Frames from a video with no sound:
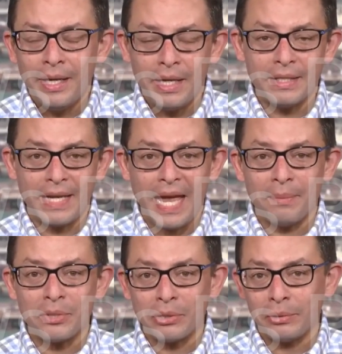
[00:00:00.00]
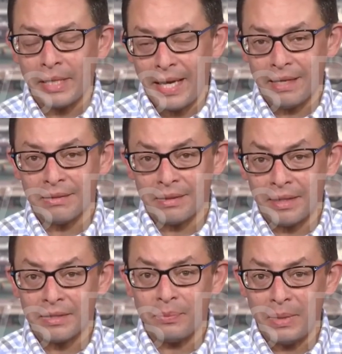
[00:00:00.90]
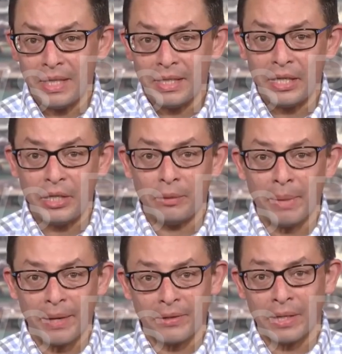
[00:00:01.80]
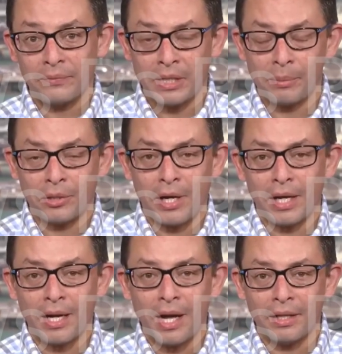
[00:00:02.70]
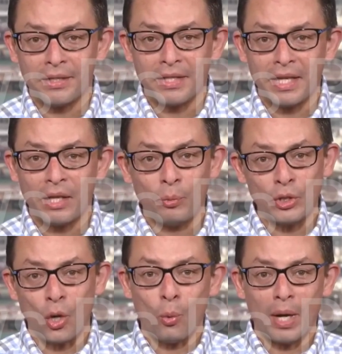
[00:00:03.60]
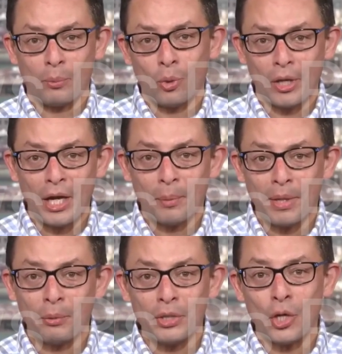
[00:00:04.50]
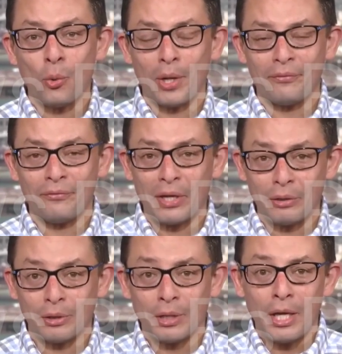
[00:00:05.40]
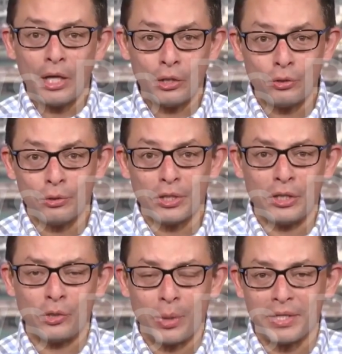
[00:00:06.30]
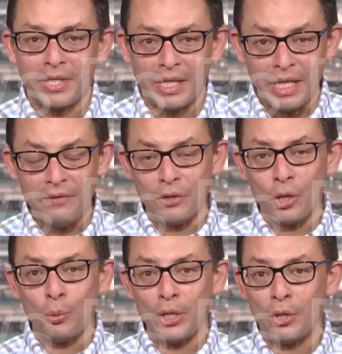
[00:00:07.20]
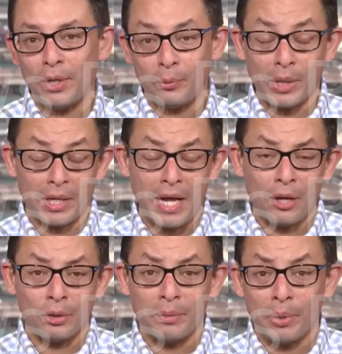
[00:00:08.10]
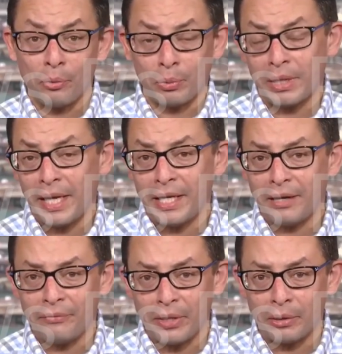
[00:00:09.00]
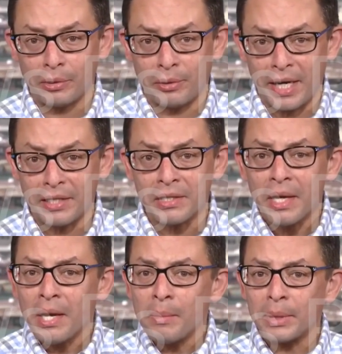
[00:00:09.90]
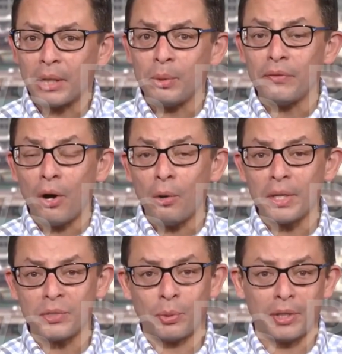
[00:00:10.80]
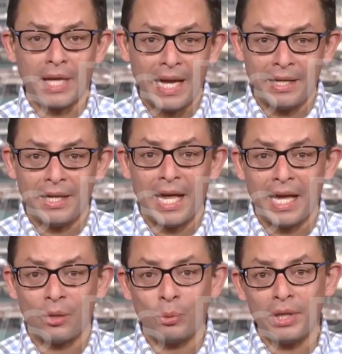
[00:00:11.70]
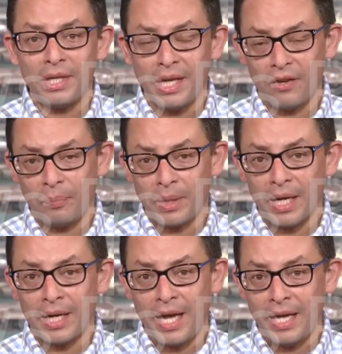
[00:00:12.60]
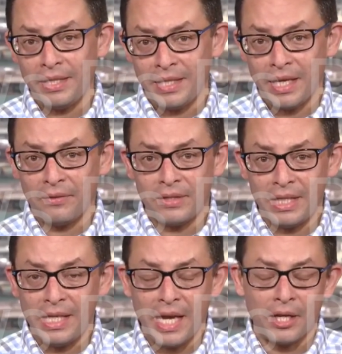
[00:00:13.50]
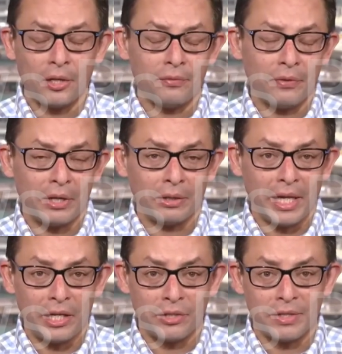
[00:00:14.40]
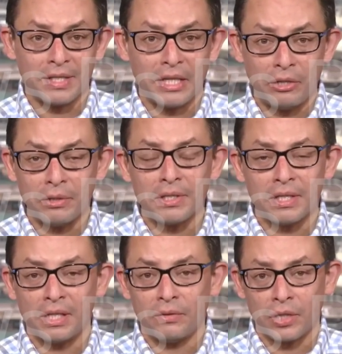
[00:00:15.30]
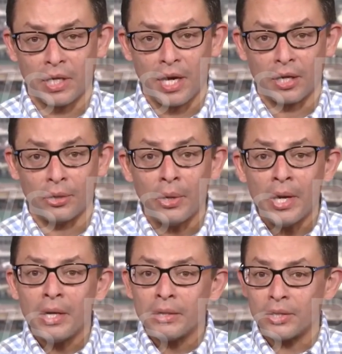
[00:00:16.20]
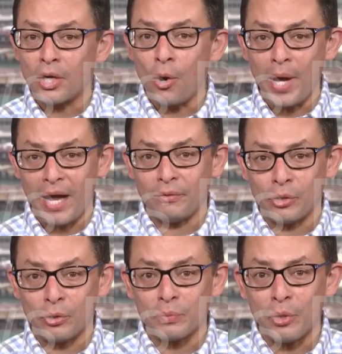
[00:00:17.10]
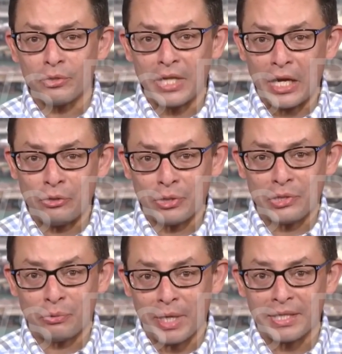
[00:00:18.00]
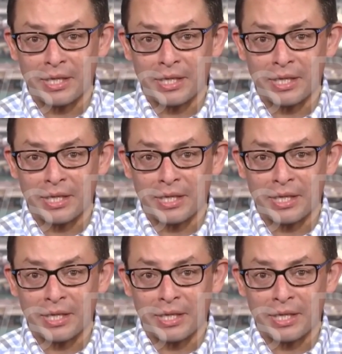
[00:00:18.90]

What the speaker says: It's absolutely asinine to me to hear my Democratic colleagues say that we don't want more help, that we don't want federal intrusion into our city, even though we know that we are not only both relying on federal grants, but that we've always worked hand in hand with the FBI, ATF, DEA, and other federal agencies here in the city of Chicago to go after those most dangerous threats that